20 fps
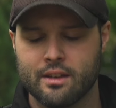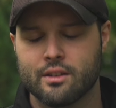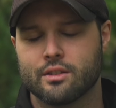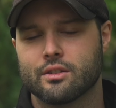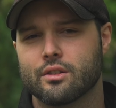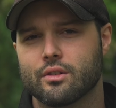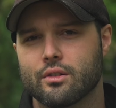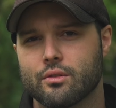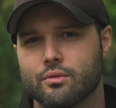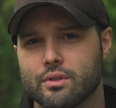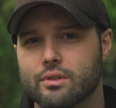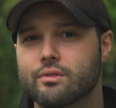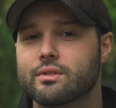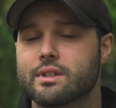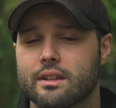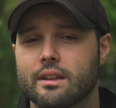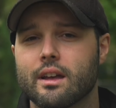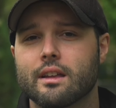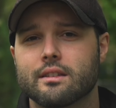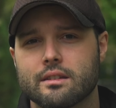So
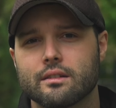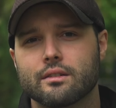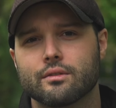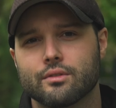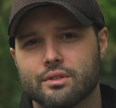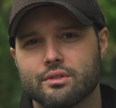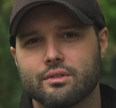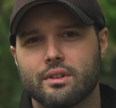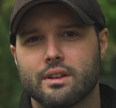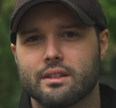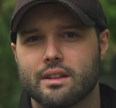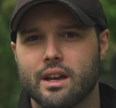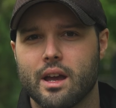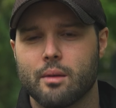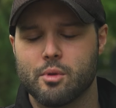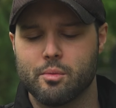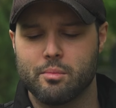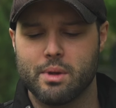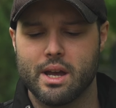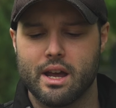using that single strand
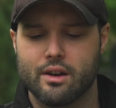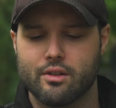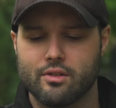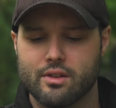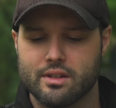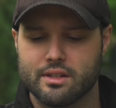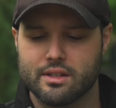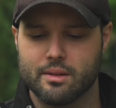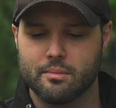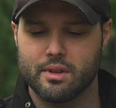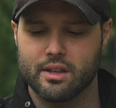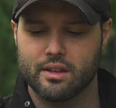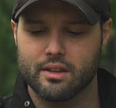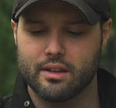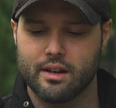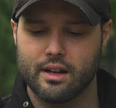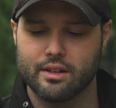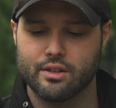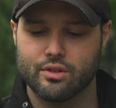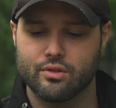diamond pattern is something
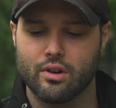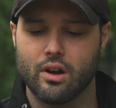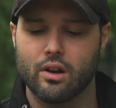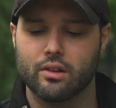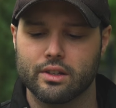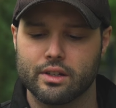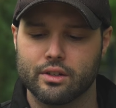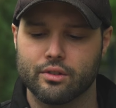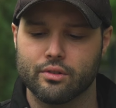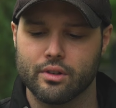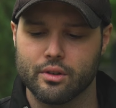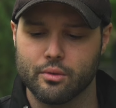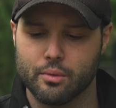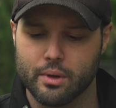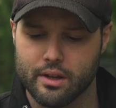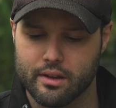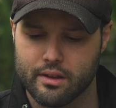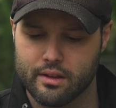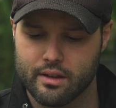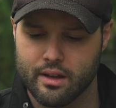that I strongly agree
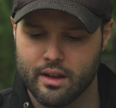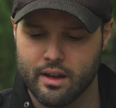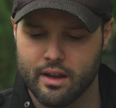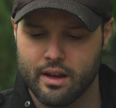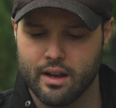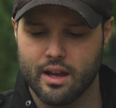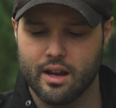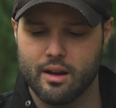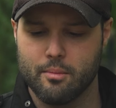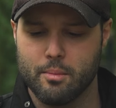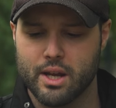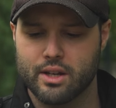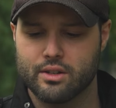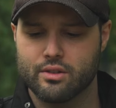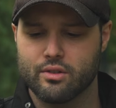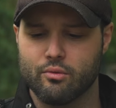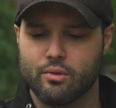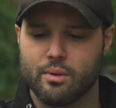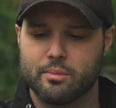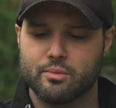with, and it
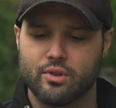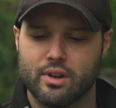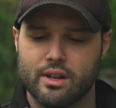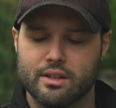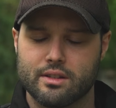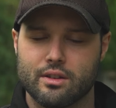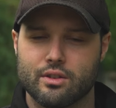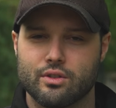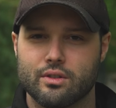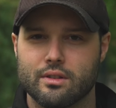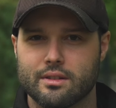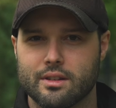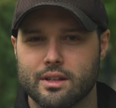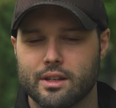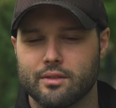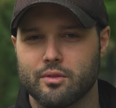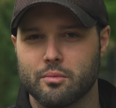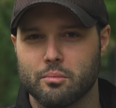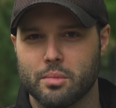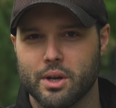makes your whip transitions
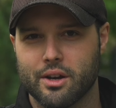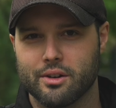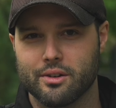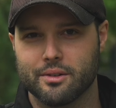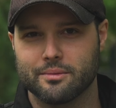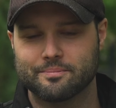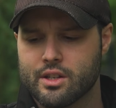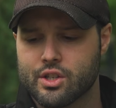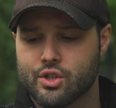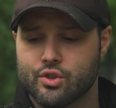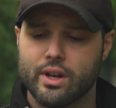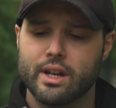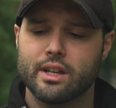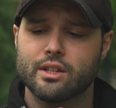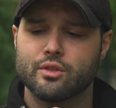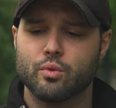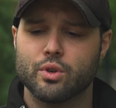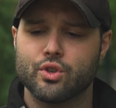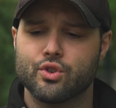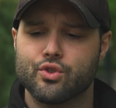even better.
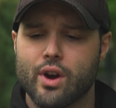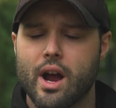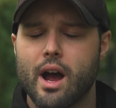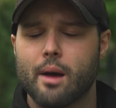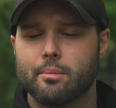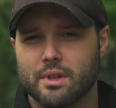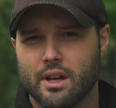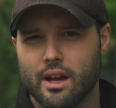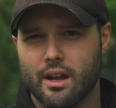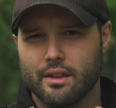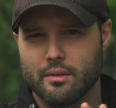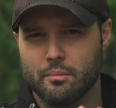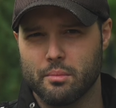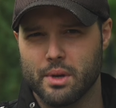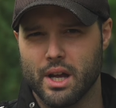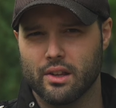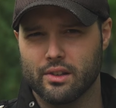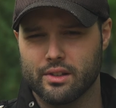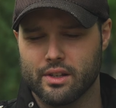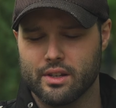Strands were dropped on the
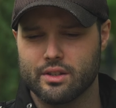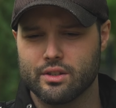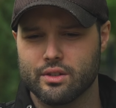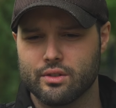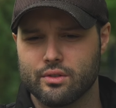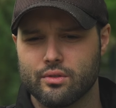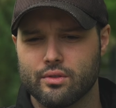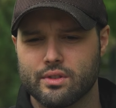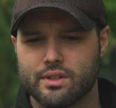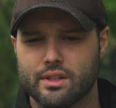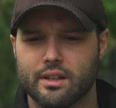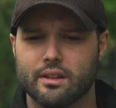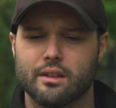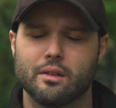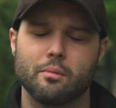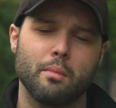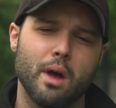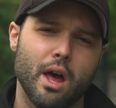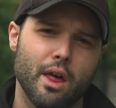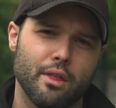bellies using
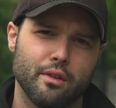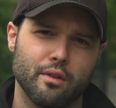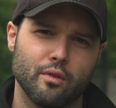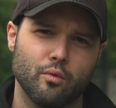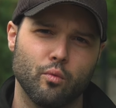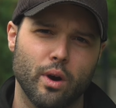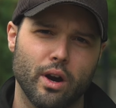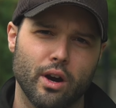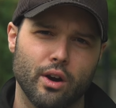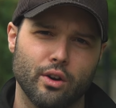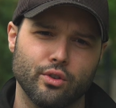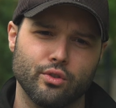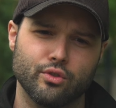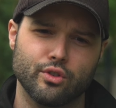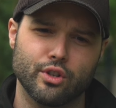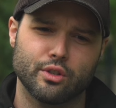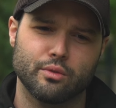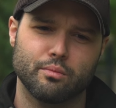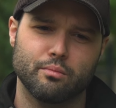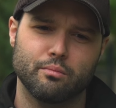the method where you
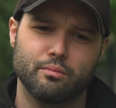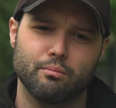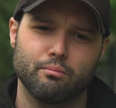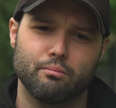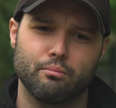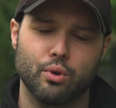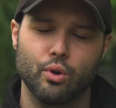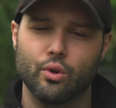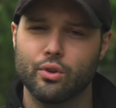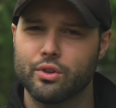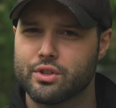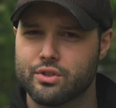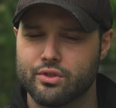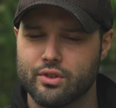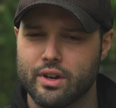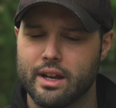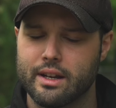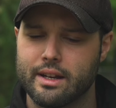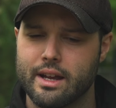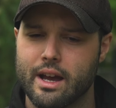just pull the
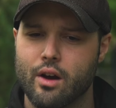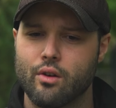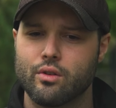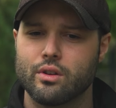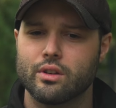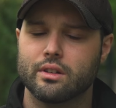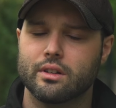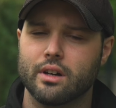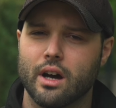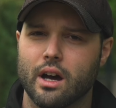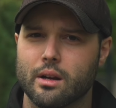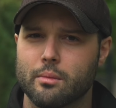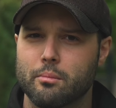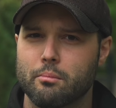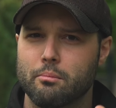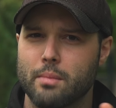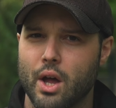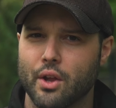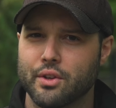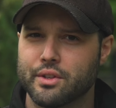strand out, cut
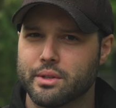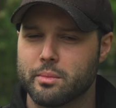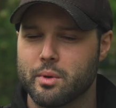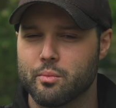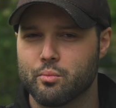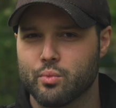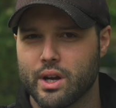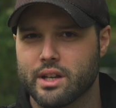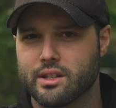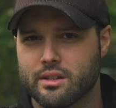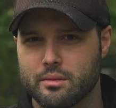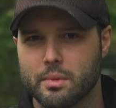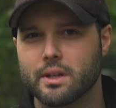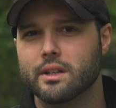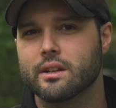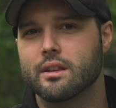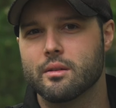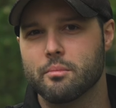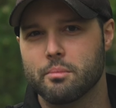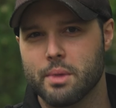them, melt them, and press them
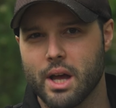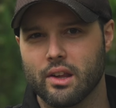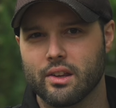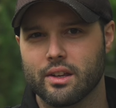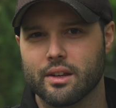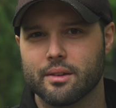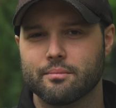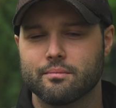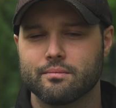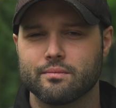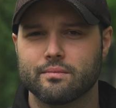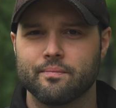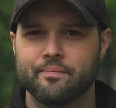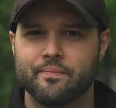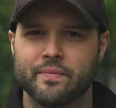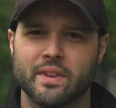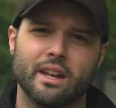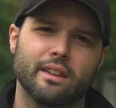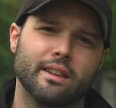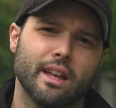into the belly.
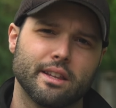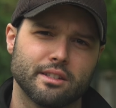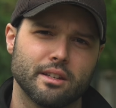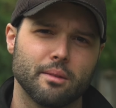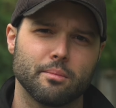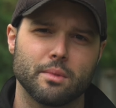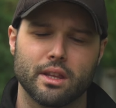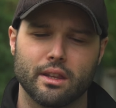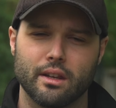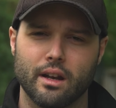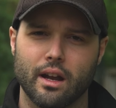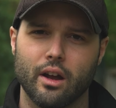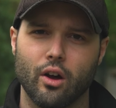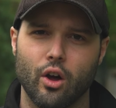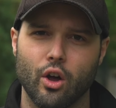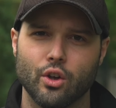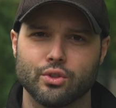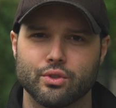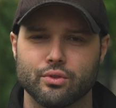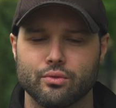And that's something that I
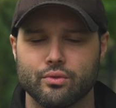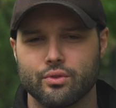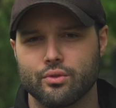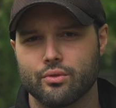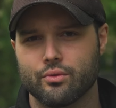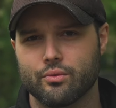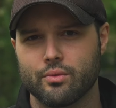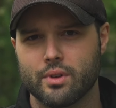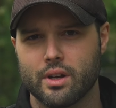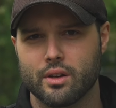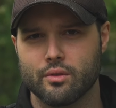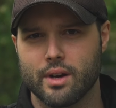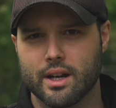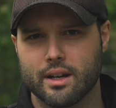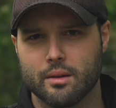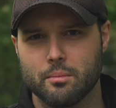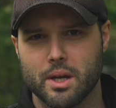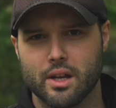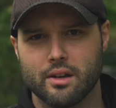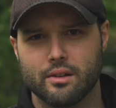also do and
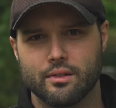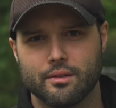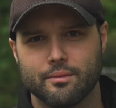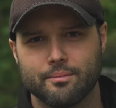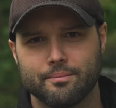recommend.